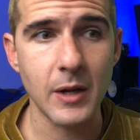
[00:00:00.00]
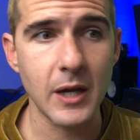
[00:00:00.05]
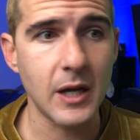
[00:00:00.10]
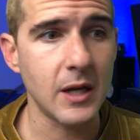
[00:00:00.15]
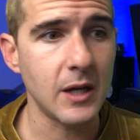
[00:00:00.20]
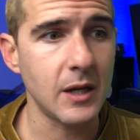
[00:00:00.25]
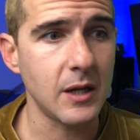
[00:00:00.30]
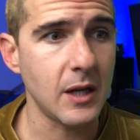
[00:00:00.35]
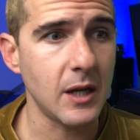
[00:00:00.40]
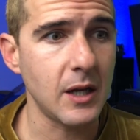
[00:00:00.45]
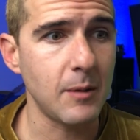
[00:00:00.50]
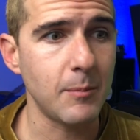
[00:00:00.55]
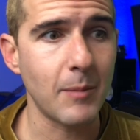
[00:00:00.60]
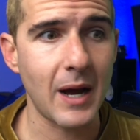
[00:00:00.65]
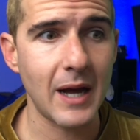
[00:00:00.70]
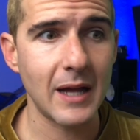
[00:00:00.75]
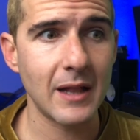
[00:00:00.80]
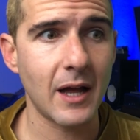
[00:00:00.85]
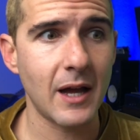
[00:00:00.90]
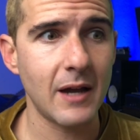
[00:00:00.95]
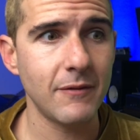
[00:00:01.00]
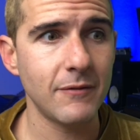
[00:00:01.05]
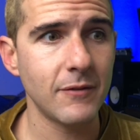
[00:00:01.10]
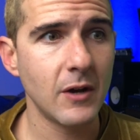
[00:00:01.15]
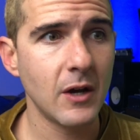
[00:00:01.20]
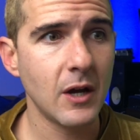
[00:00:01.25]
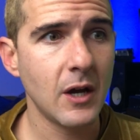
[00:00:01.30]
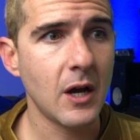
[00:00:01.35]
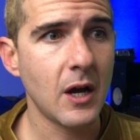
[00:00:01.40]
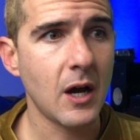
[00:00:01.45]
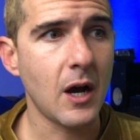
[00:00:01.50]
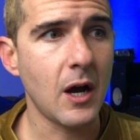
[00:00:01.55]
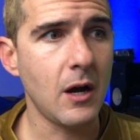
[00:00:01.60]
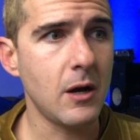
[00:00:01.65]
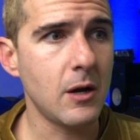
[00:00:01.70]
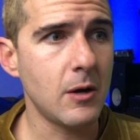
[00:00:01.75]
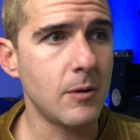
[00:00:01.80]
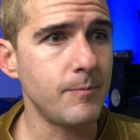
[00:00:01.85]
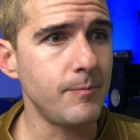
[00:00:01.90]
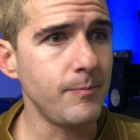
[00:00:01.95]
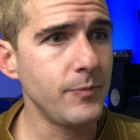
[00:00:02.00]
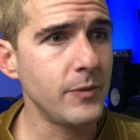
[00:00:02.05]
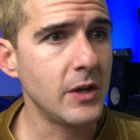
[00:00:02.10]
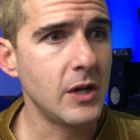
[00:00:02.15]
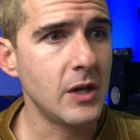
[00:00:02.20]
in my life. Where